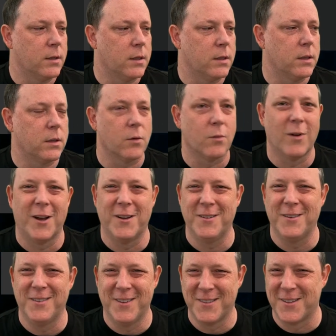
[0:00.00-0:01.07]
This isn't the
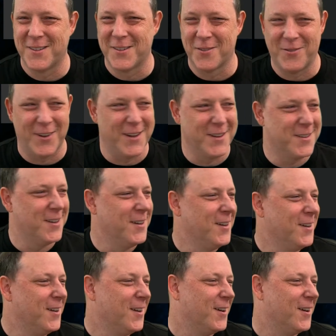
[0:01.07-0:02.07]
right. This is a fake.